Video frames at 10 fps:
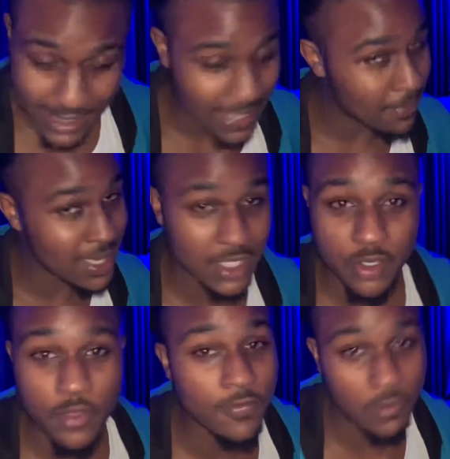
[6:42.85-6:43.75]
I might
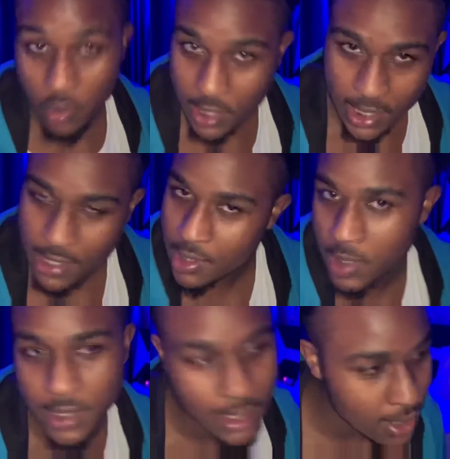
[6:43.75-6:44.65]
start vlogging here
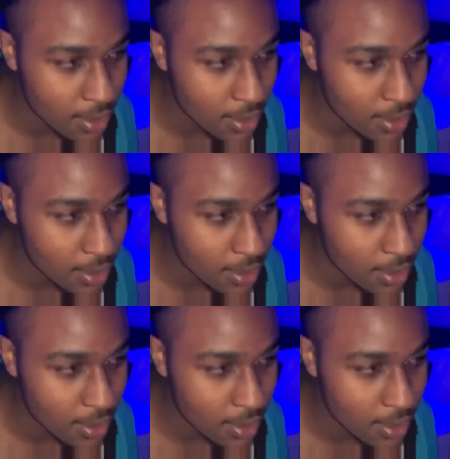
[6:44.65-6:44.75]
and there.